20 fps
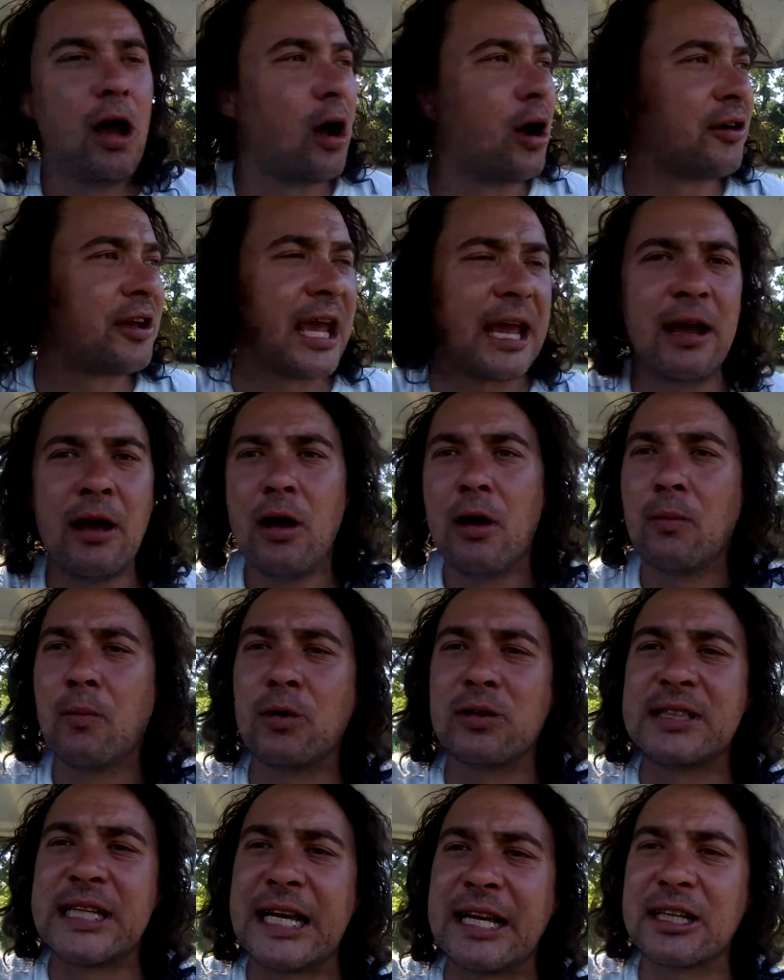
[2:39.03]
Okay,
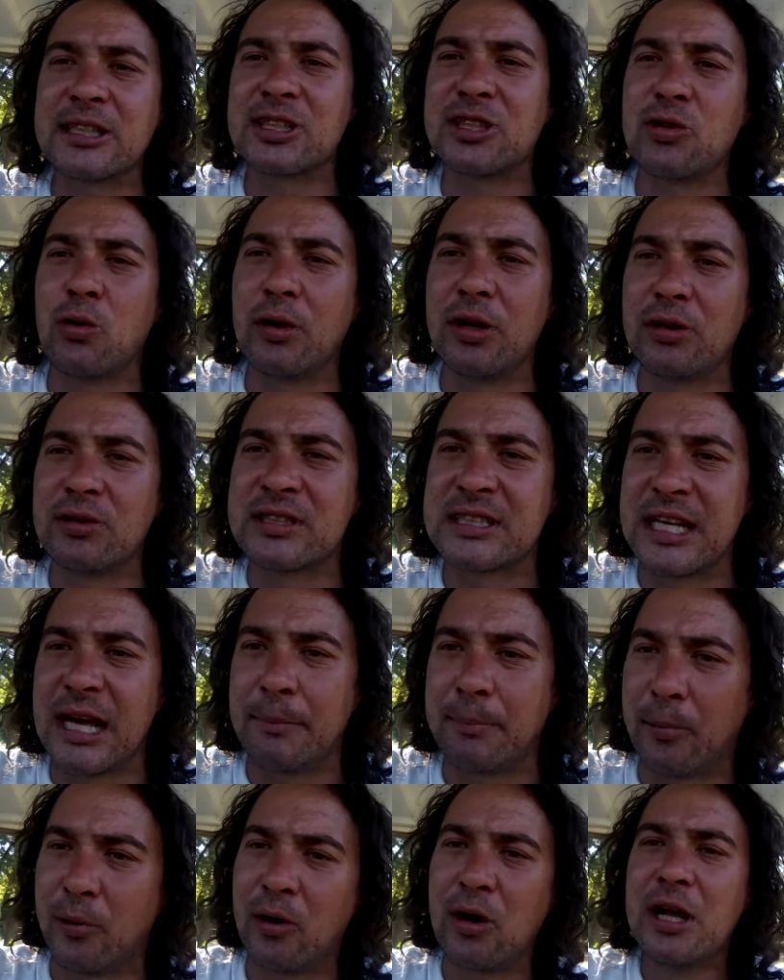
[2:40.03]
we'll take a soil
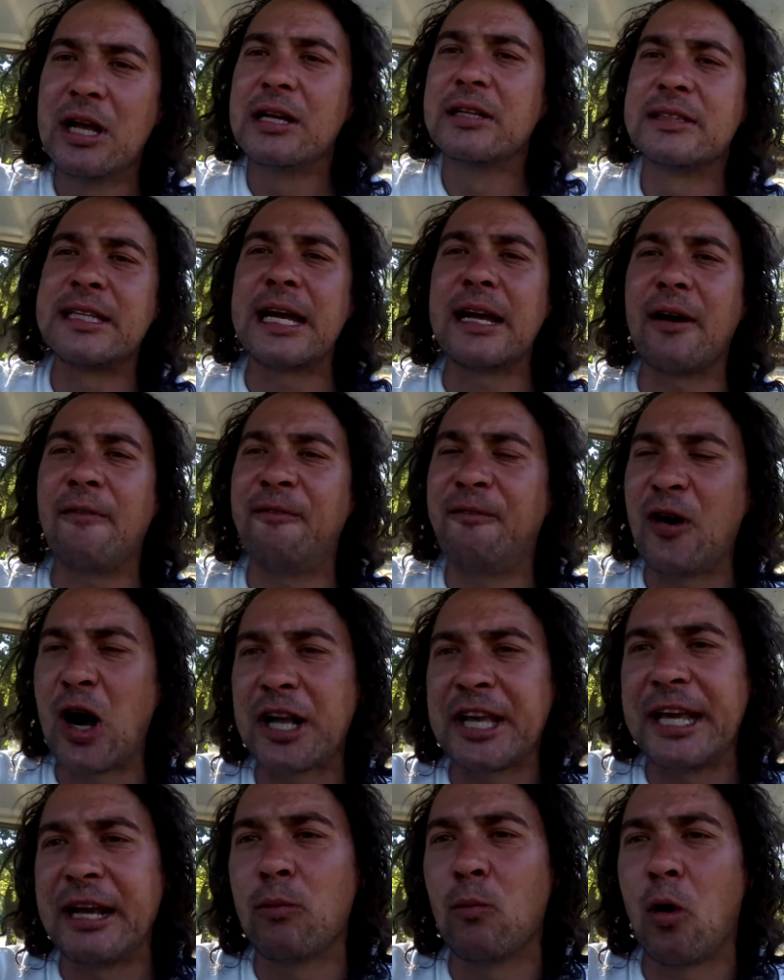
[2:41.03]
sample, take a
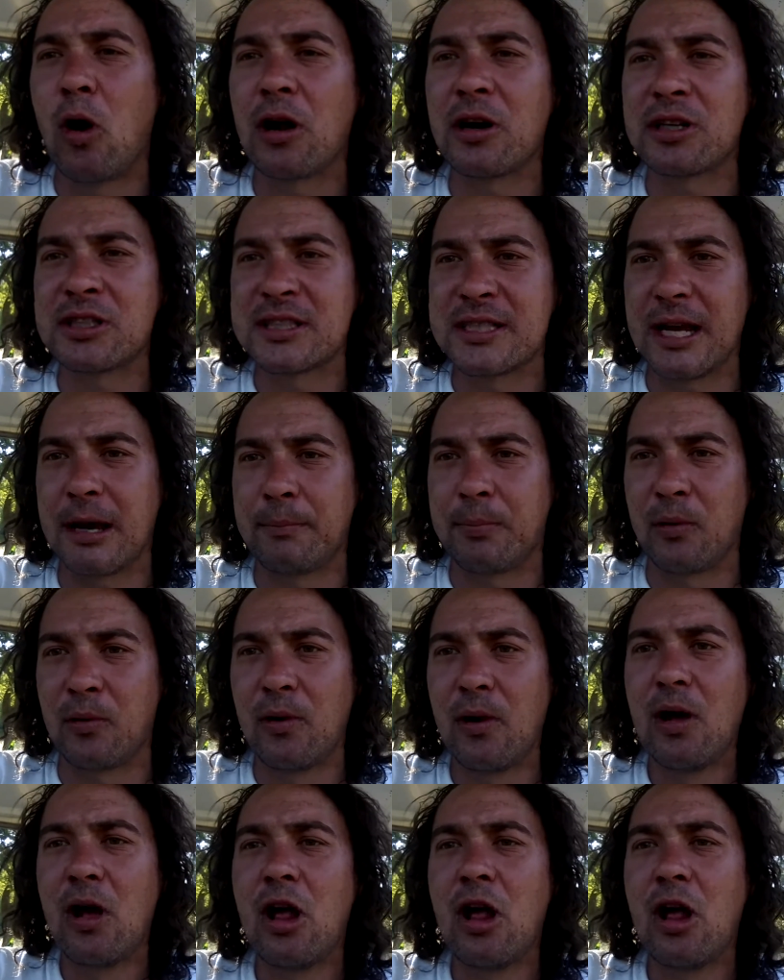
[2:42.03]
fucking water sample.